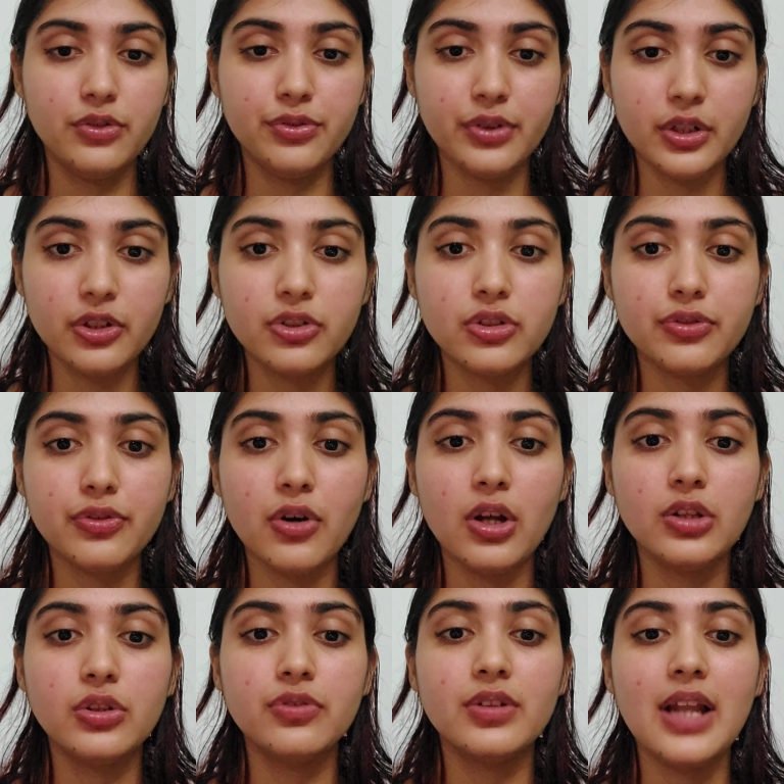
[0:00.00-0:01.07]
first of all
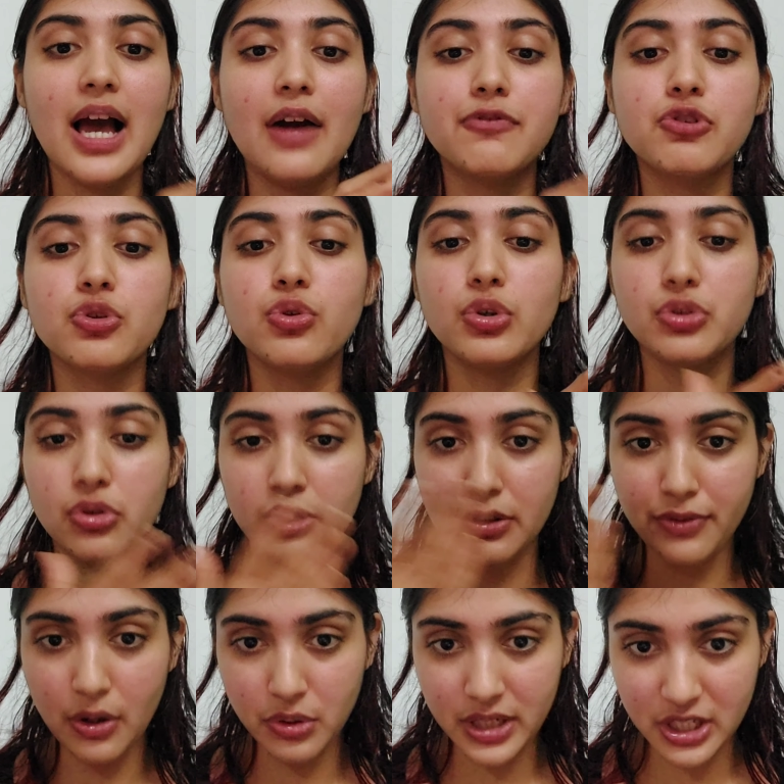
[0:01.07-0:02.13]
you will have to go through the
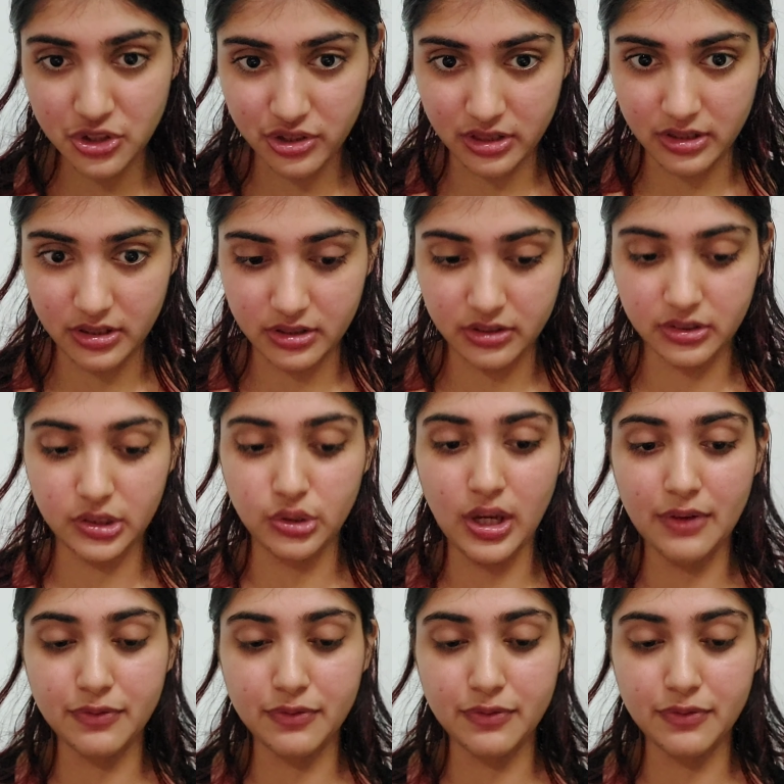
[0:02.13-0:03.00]
foundation years.